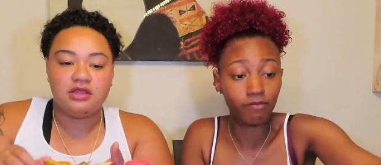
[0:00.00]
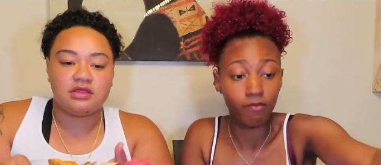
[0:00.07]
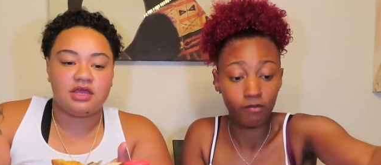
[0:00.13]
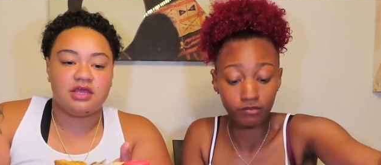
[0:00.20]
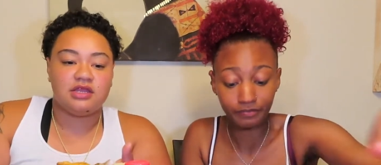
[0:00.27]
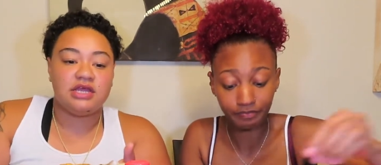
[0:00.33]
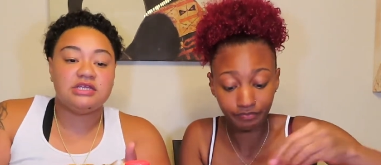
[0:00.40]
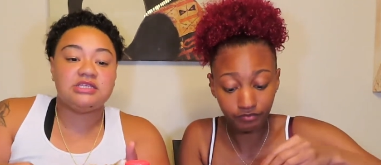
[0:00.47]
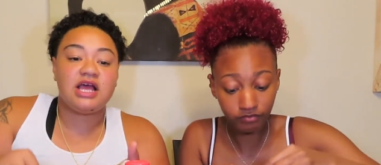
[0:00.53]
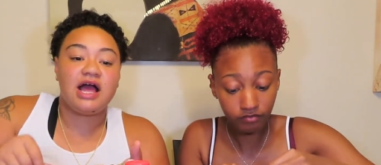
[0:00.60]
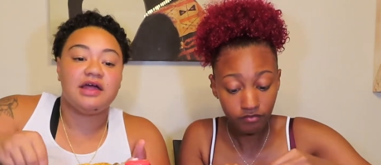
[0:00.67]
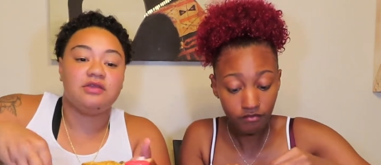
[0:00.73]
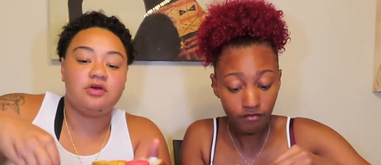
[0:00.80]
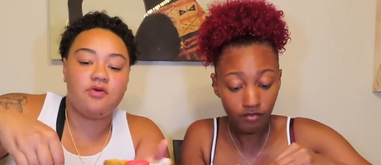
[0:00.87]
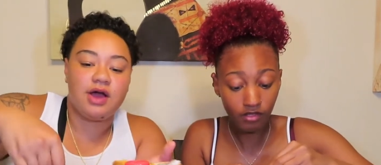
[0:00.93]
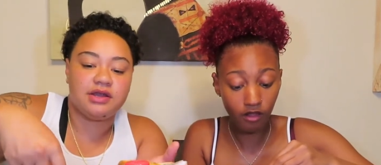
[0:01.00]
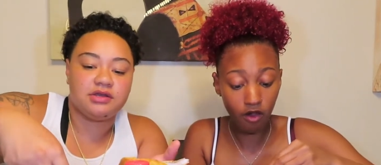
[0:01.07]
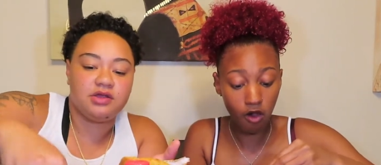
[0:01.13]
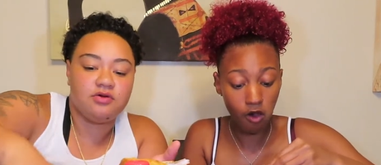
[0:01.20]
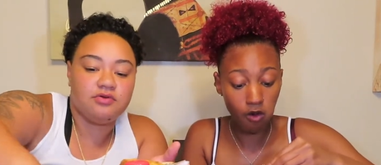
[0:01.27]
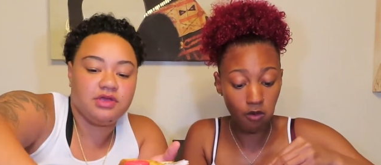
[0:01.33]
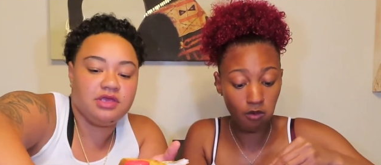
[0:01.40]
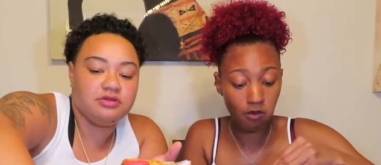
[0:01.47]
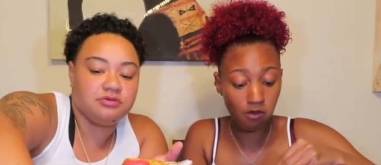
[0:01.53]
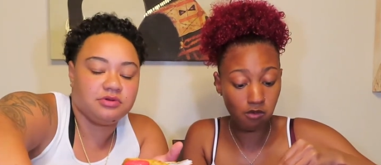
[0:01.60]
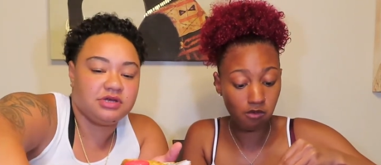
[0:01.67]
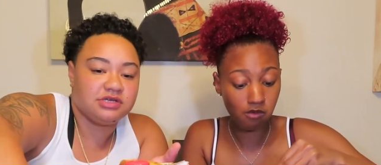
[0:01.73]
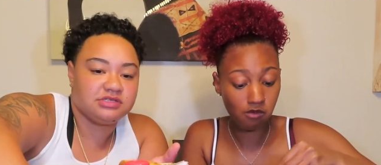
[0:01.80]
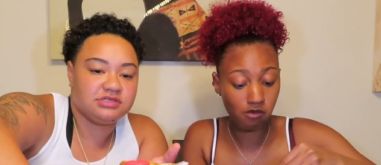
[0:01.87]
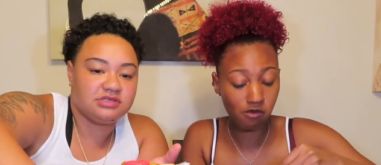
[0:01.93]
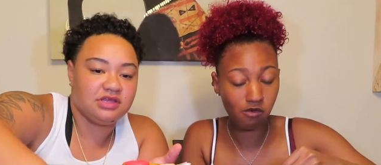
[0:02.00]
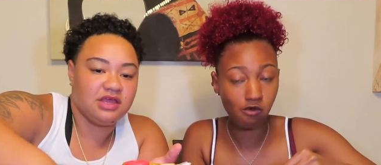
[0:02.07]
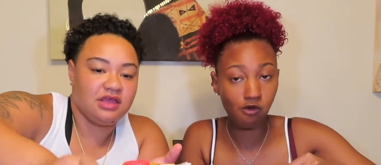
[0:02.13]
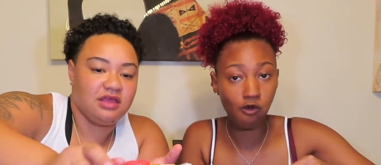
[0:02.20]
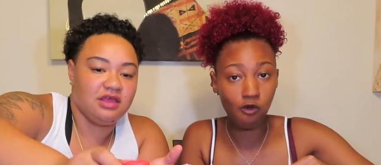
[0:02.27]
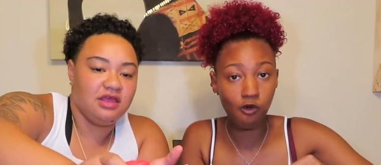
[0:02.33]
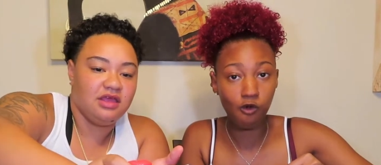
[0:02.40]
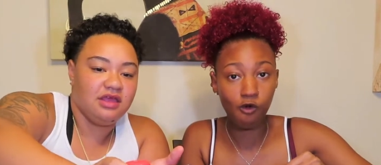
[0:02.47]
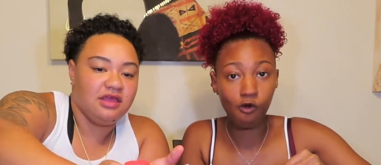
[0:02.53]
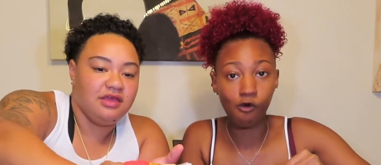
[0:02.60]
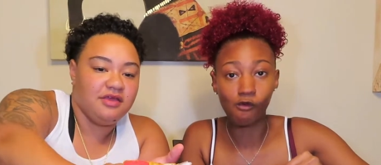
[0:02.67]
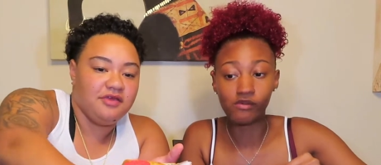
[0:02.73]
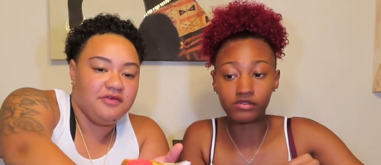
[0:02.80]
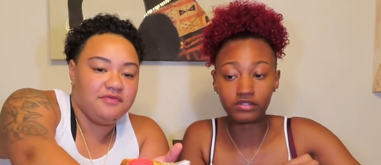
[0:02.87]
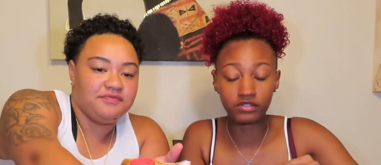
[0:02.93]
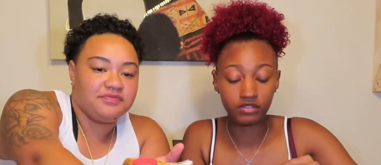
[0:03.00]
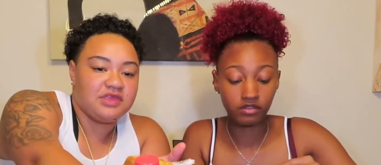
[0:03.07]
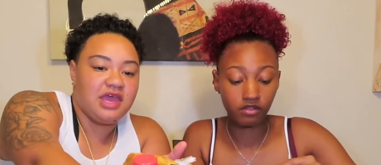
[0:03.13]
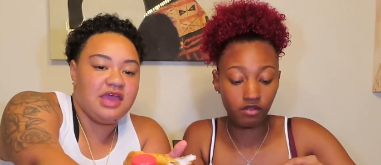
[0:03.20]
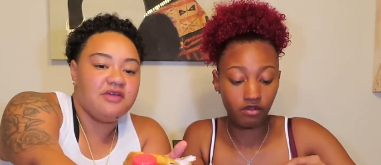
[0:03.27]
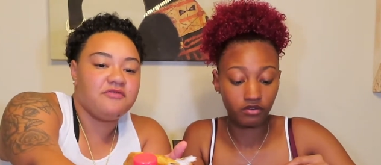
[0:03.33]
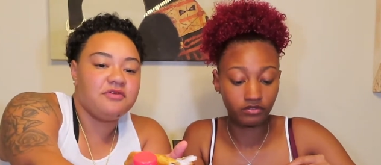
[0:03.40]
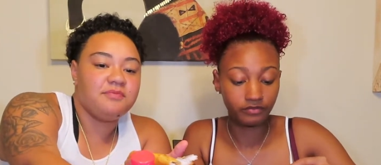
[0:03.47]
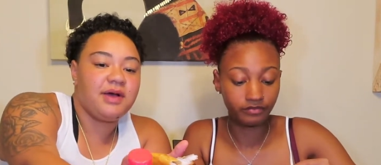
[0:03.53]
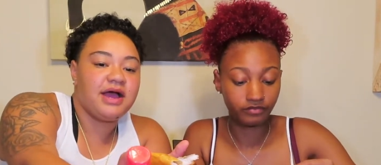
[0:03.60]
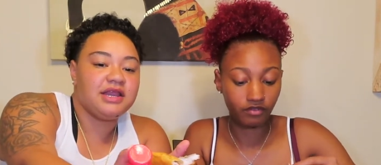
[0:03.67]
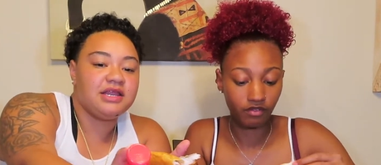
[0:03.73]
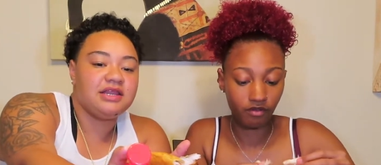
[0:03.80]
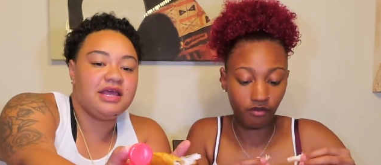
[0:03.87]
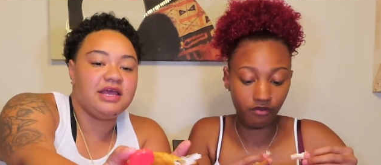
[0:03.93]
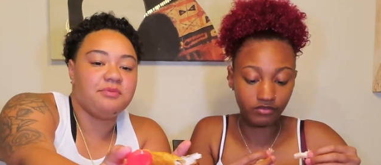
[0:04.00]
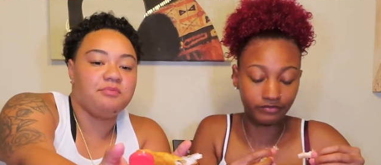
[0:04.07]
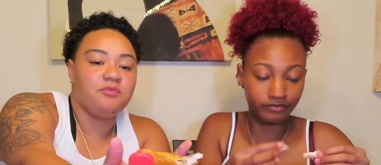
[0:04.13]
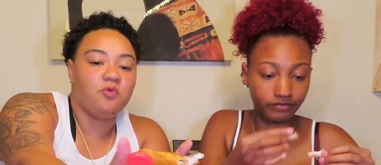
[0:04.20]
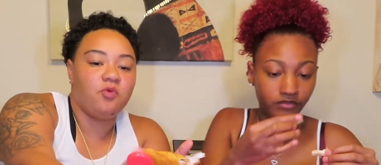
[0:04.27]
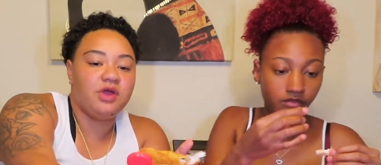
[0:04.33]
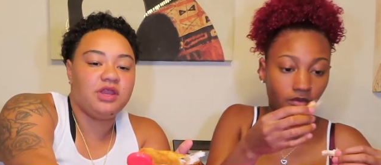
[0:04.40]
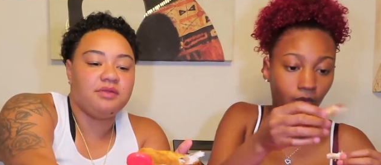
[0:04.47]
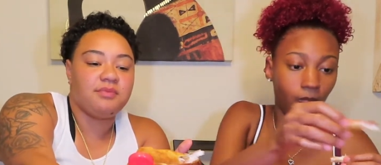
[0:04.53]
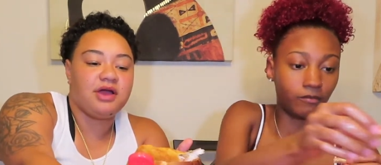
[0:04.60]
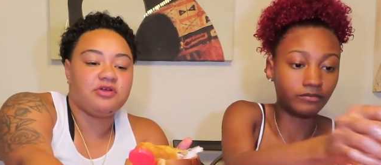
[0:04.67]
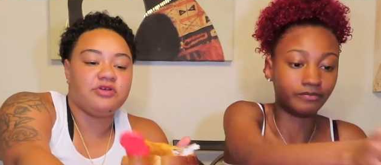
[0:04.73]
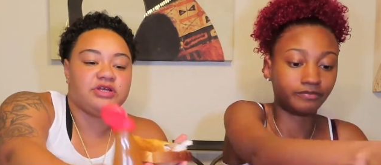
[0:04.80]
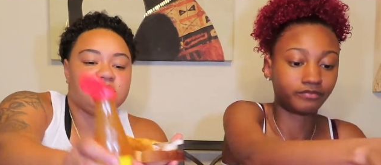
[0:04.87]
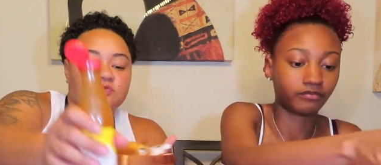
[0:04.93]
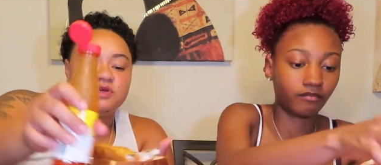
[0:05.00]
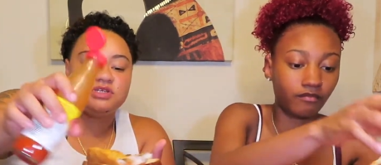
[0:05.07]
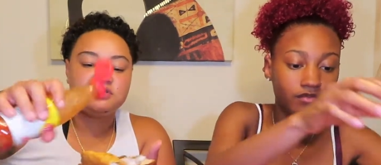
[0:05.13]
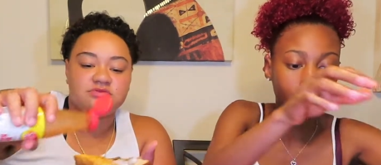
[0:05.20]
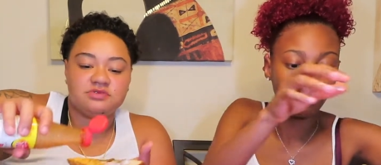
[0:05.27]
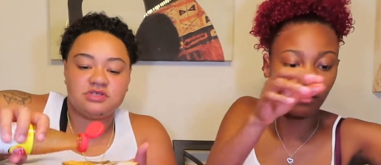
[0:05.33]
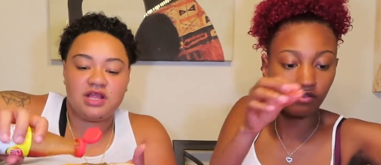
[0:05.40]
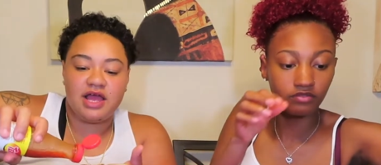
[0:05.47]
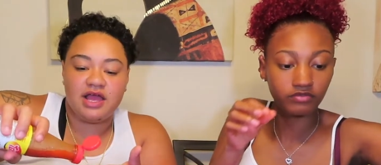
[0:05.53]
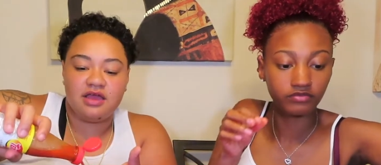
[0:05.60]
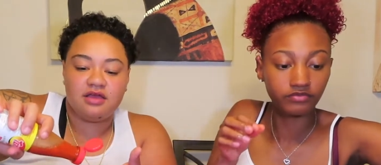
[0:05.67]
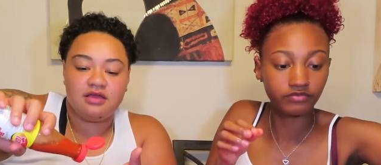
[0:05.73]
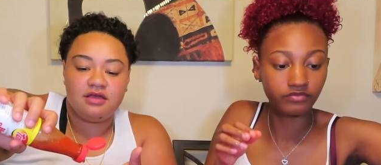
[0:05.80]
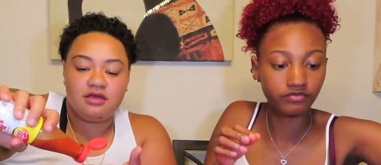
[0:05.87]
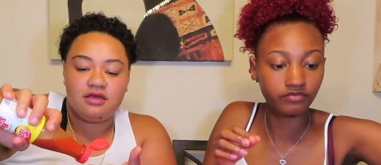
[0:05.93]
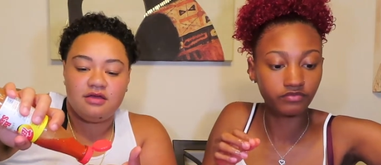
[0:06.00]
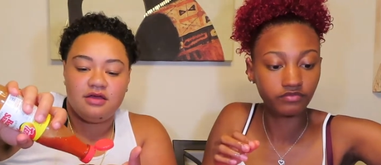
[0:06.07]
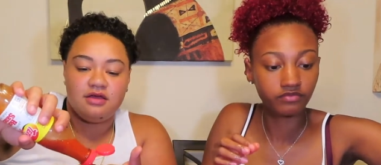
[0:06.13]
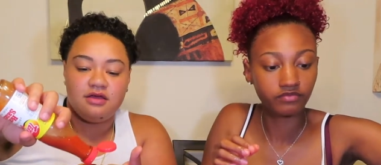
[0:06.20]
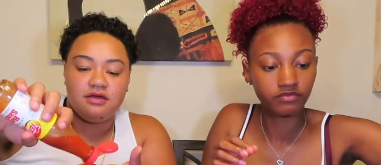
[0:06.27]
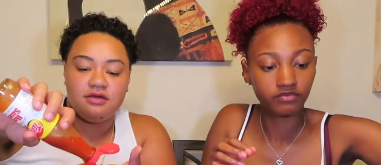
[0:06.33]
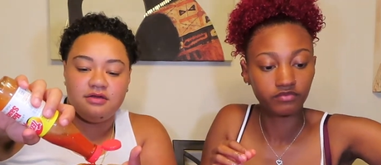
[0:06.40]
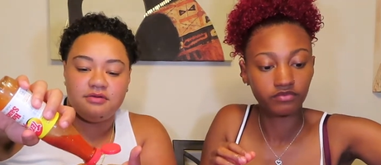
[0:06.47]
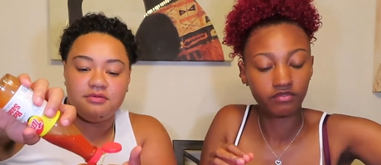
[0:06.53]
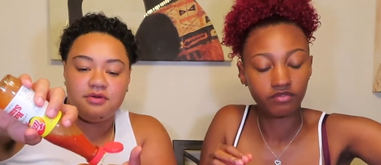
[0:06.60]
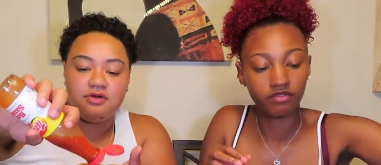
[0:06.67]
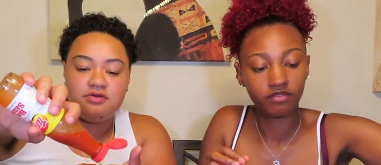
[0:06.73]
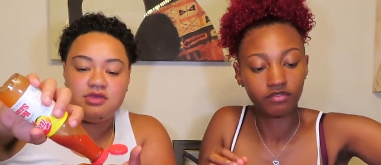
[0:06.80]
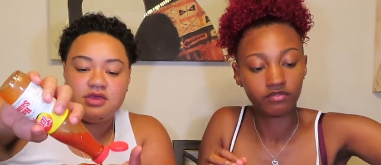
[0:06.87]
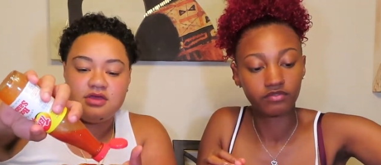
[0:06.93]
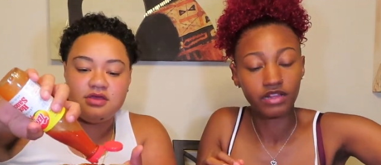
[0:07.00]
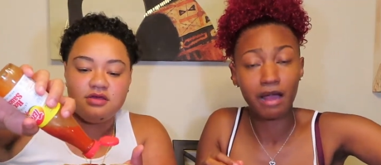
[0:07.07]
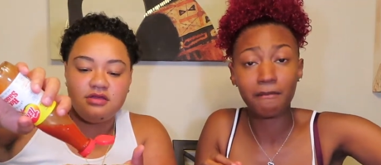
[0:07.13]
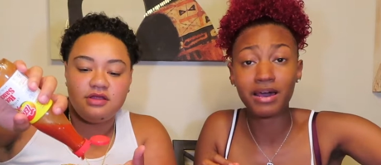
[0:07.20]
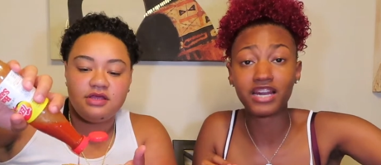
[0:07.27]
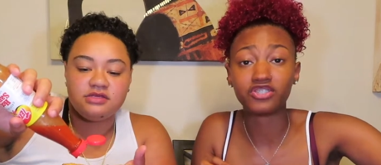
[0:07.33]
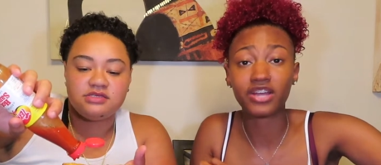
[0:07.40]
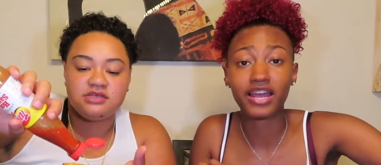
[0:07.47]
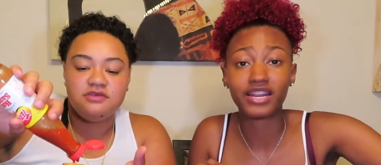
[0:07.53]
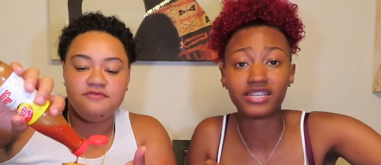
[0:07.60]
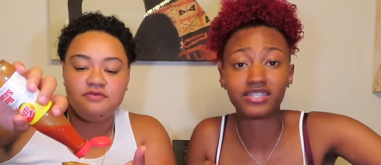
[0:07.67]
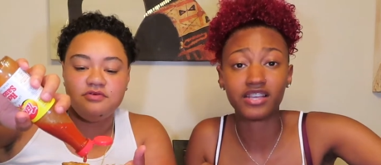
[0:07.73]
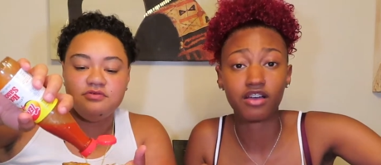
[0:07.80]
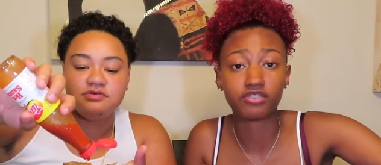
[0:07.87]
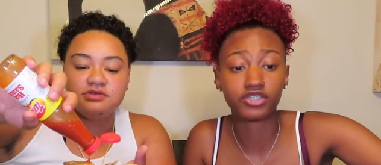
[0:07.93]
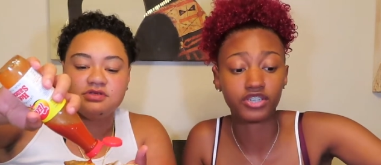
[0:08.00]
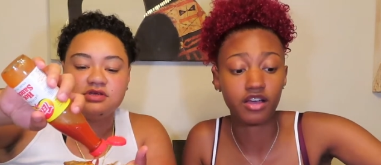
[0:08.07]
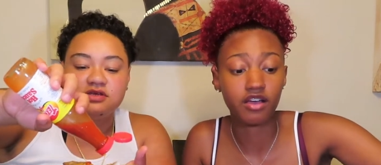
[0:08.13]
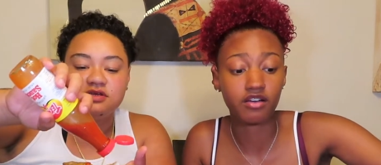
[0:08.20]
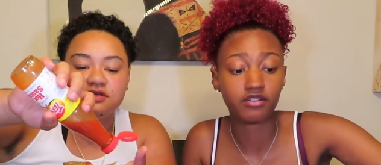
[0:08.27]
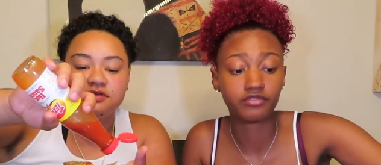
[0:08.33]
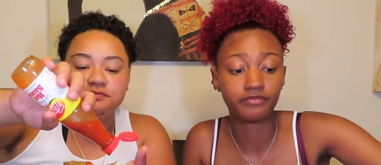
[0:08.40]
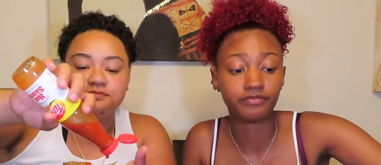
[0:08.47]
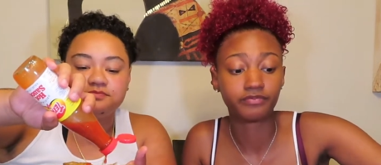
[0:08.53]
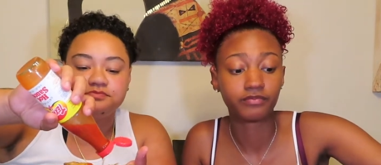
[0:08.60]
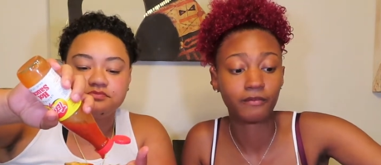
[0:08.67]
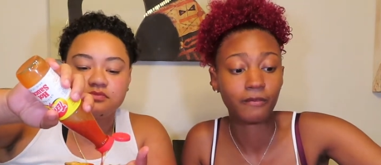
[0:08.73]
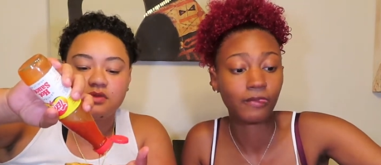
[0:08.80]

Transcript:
Speaker 1: And that's how I know I don't eat them because everybody that went to my graduation was like, um, "Oh yeah, I'm gonna